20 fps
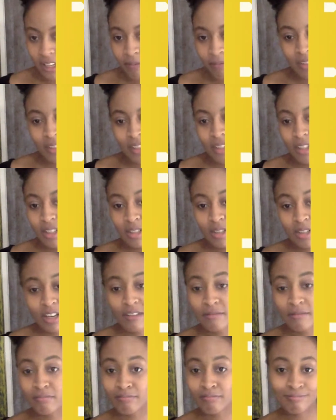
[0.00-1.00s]
it, she'd
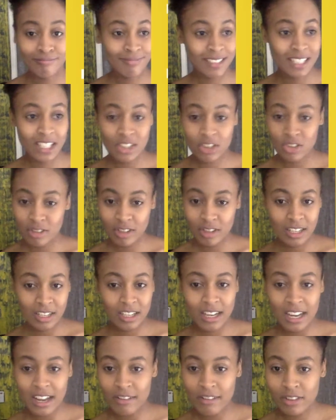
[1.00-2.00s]
have
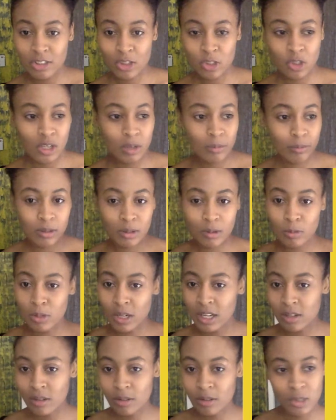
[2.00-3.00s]
literally left the shop with
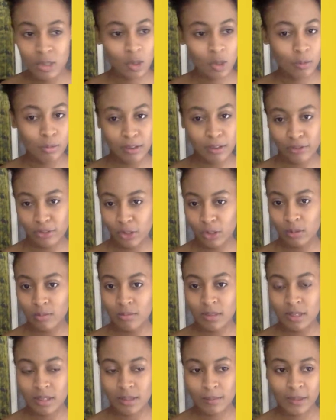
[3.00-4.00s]
one or two
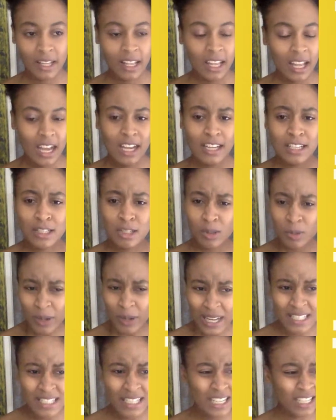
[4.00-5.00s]
perfumes. Until
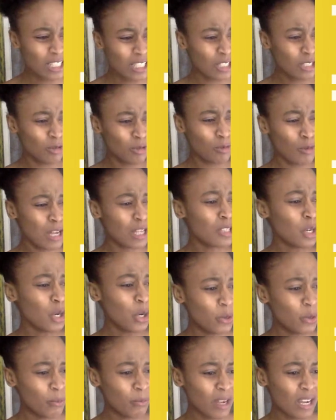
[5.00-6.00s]
one day she went
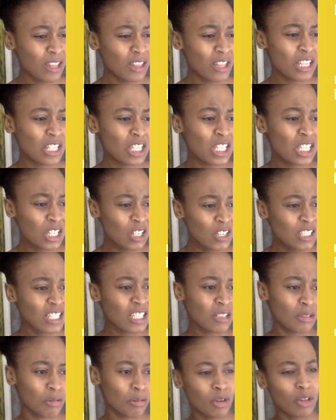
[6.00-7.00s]
home and then she looked
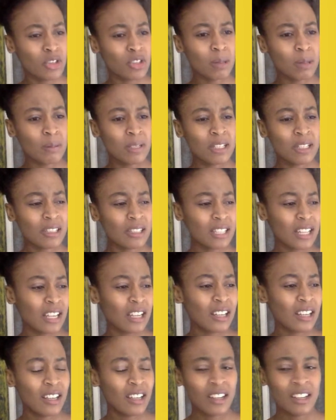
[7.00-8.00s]
at her wardrobe and she was
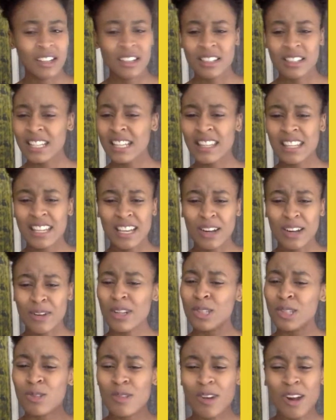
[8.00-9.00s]
like, Cynthia,
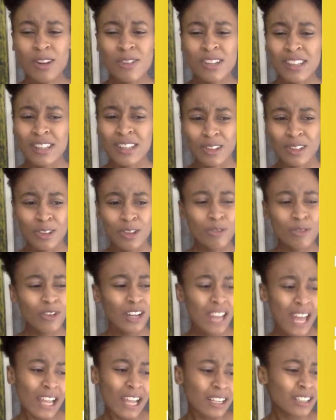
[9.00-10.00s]
what's wrong with you? You've
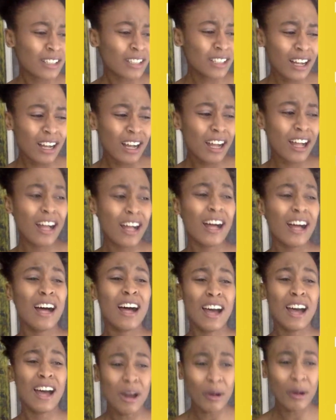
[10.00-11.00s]
got like
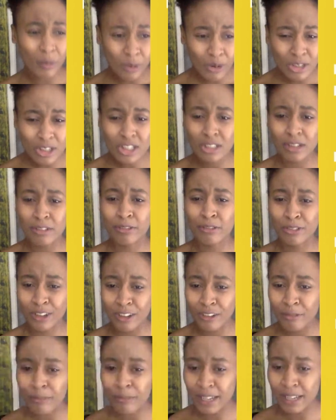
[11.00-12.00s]
a wardrobe
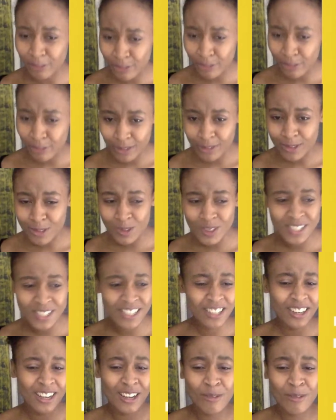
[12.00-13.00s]
full of perfumes which
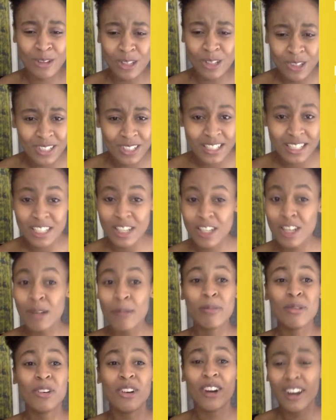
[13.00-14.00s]
you're not even using.
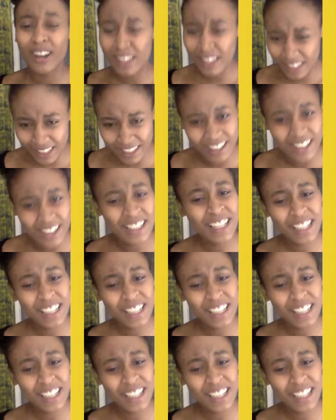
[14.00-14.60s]
You're broke,